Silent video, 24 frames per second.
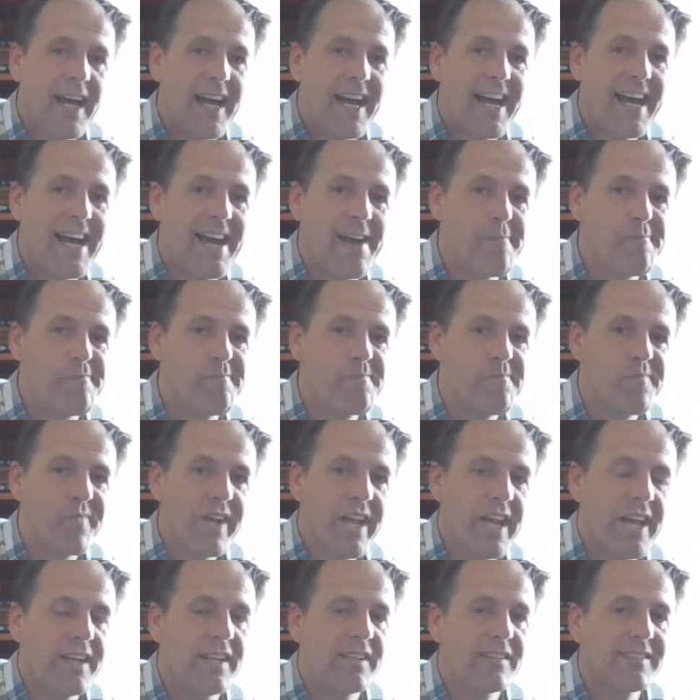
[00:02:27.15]
and
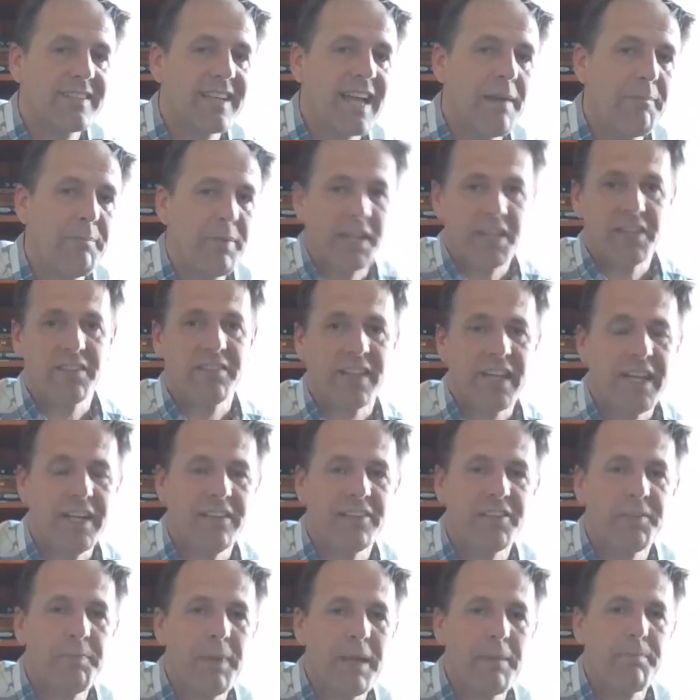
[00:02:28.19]
its companies and
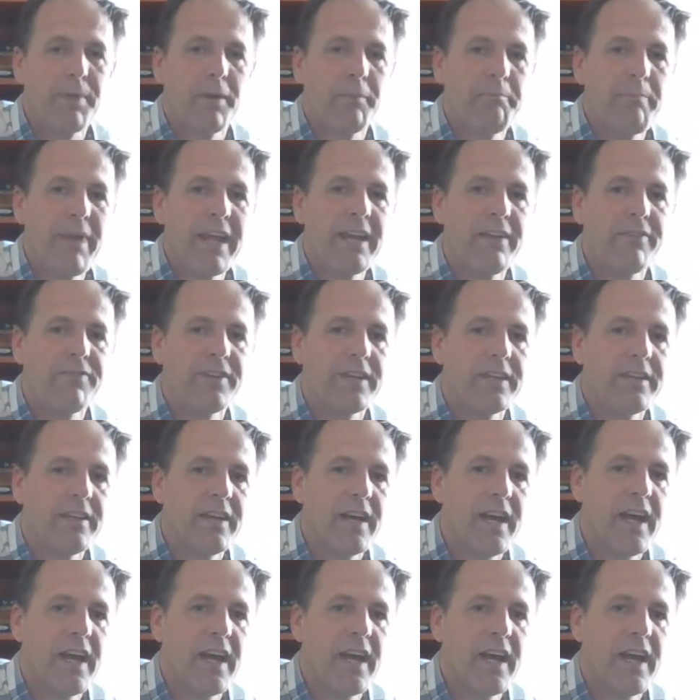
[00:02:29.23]
its people benefit.